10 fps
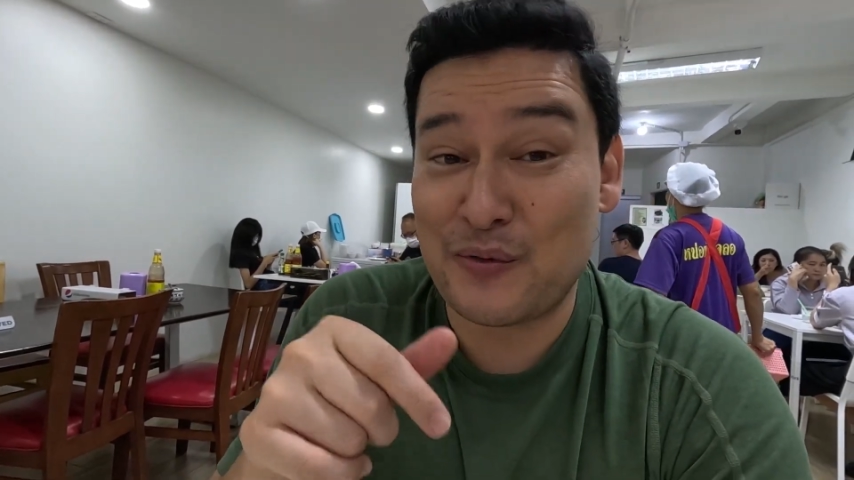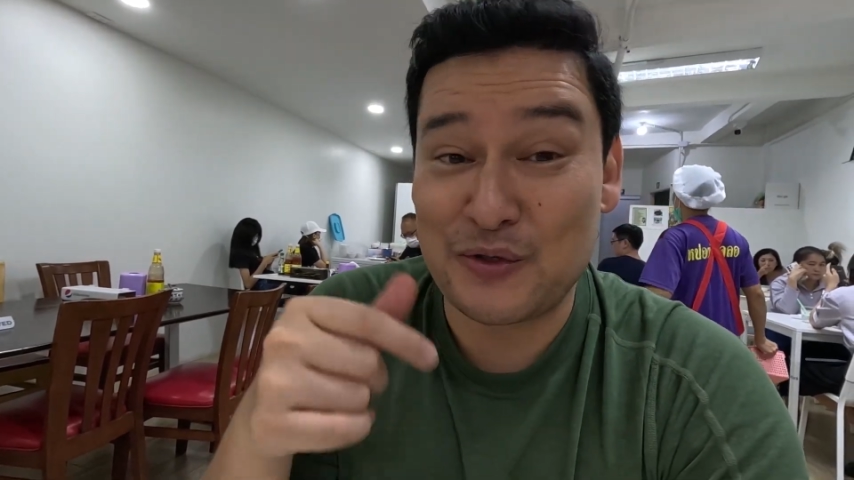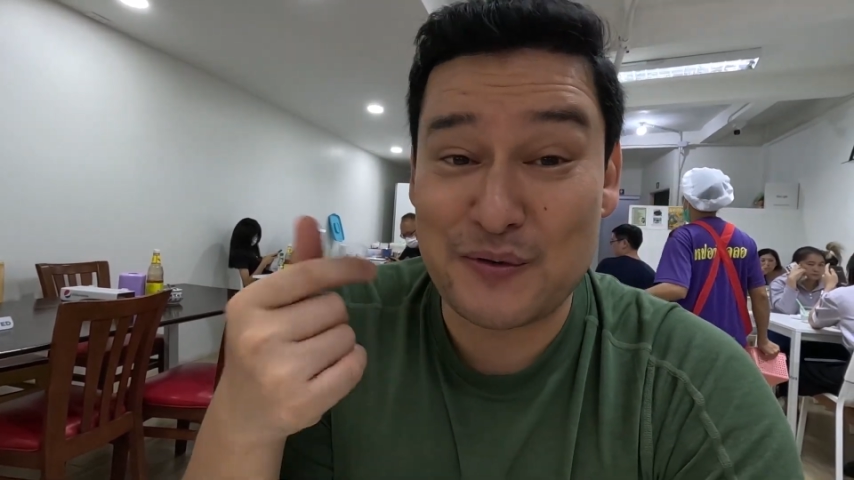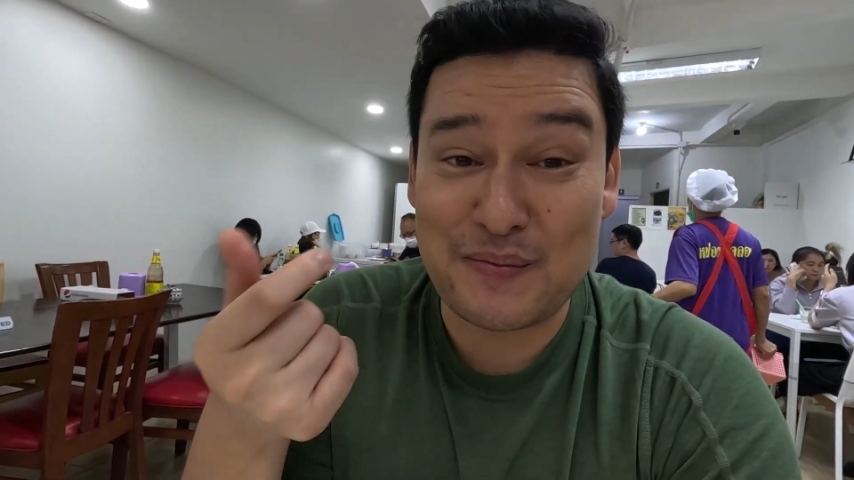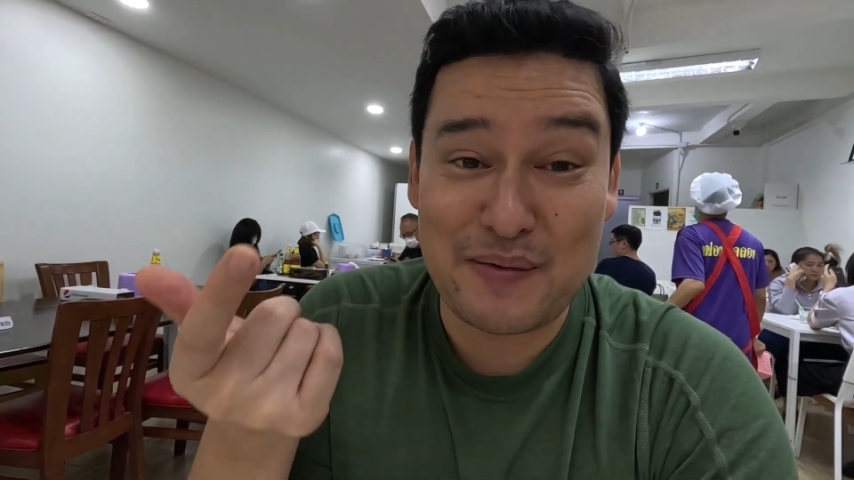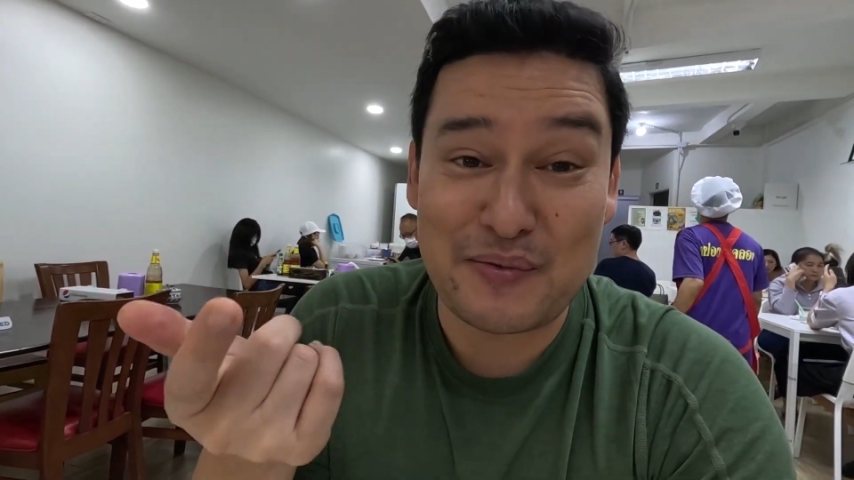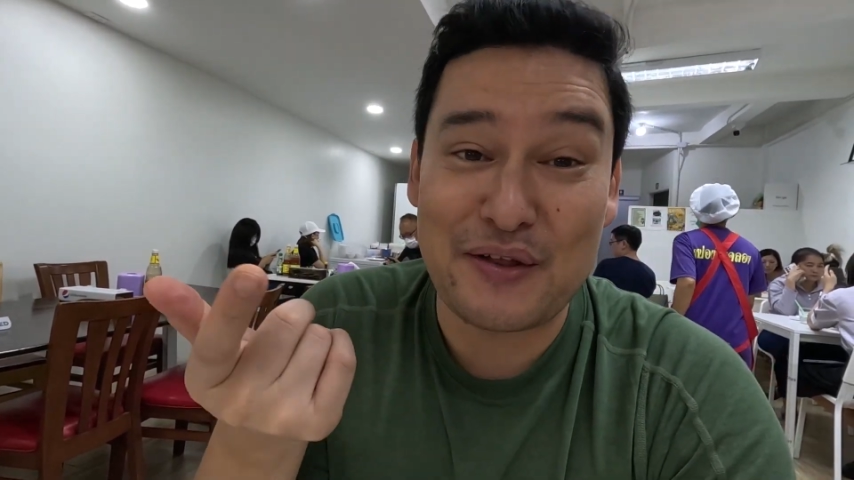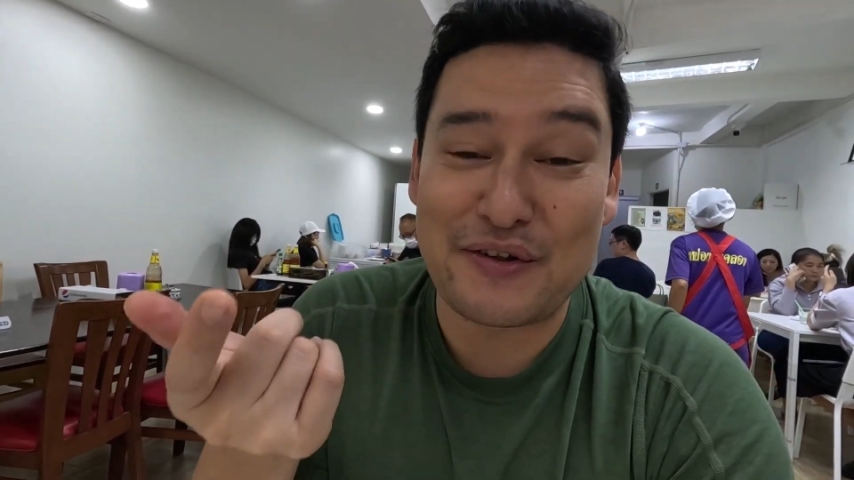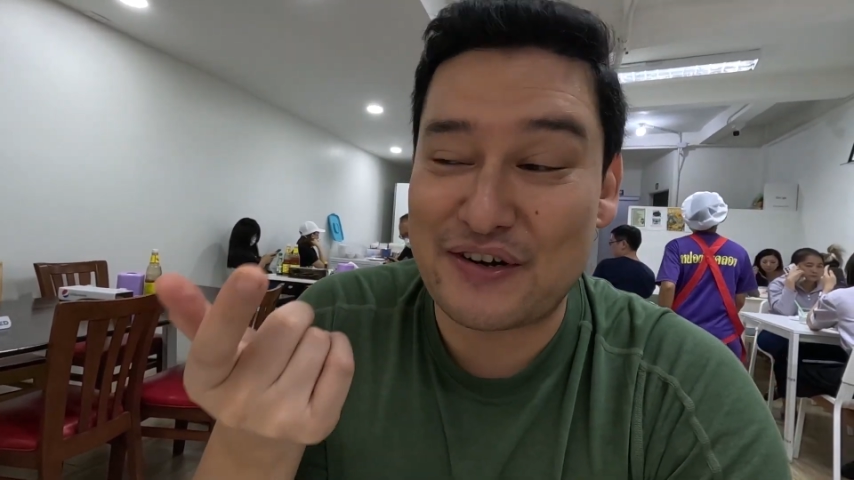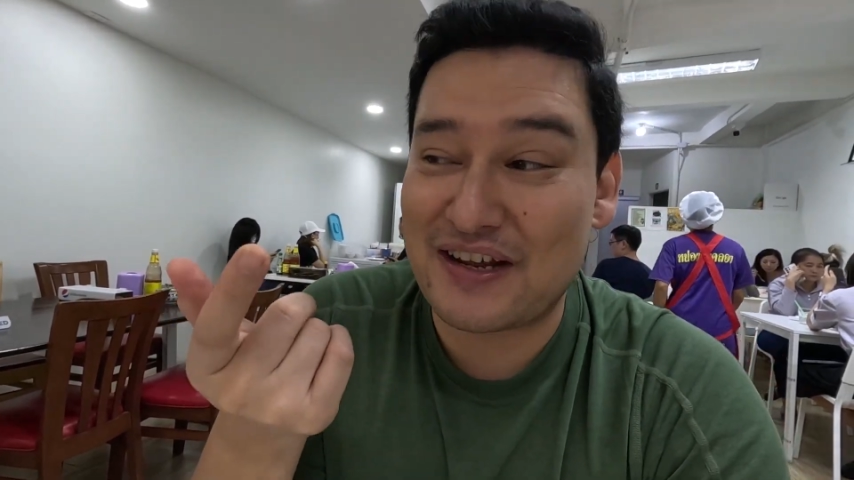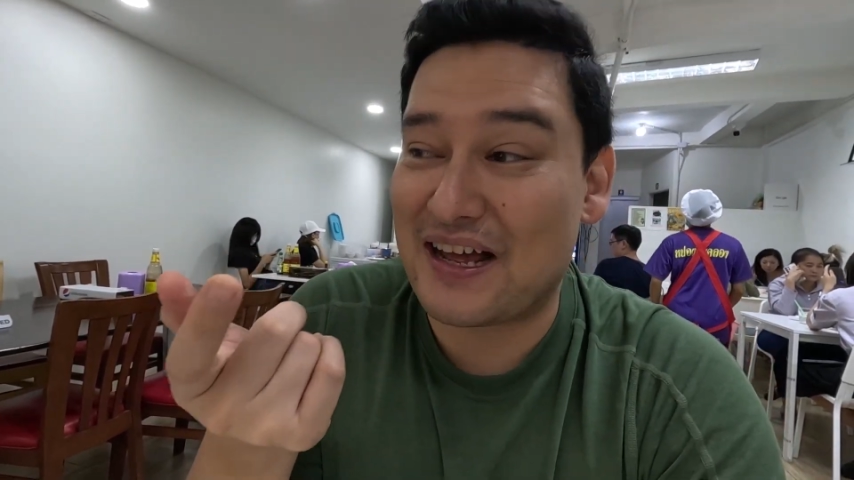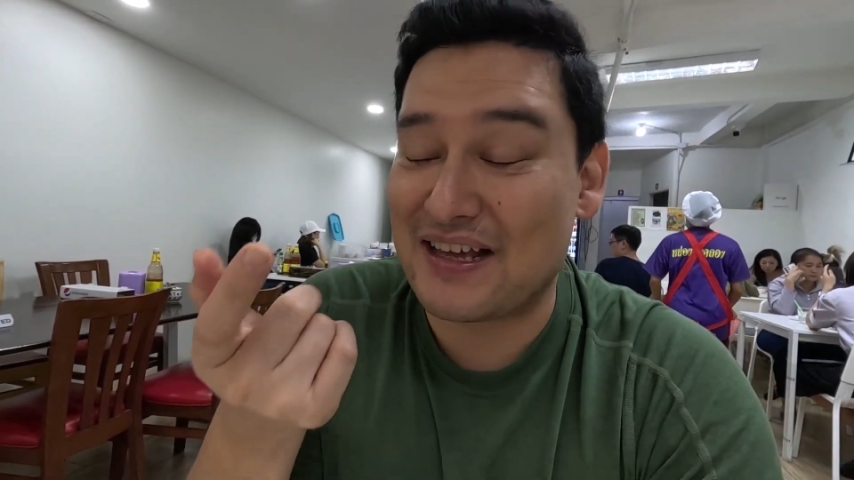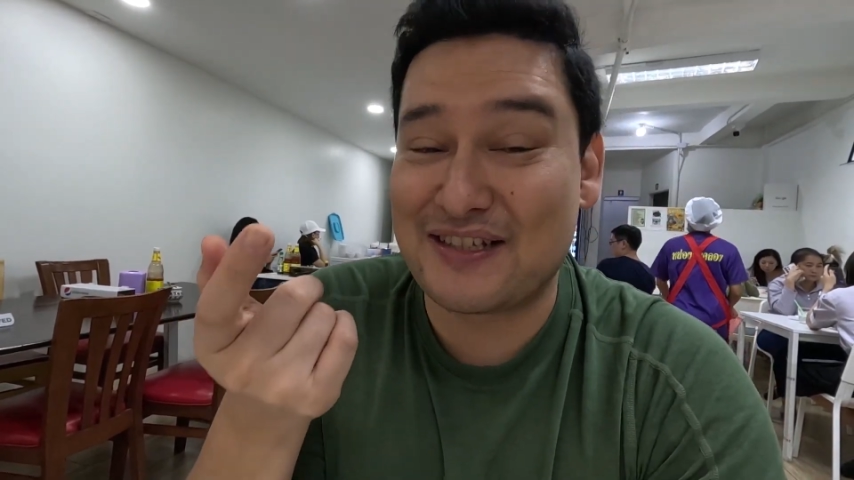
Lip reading: was when my brother and I